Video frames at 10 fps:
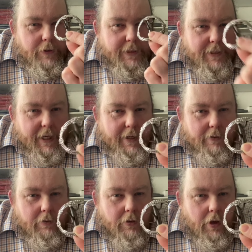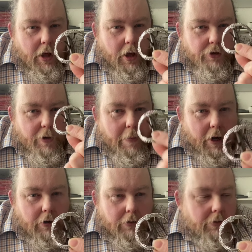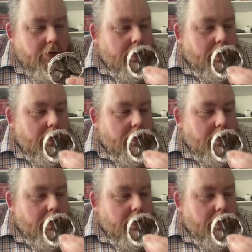steel on a buckle?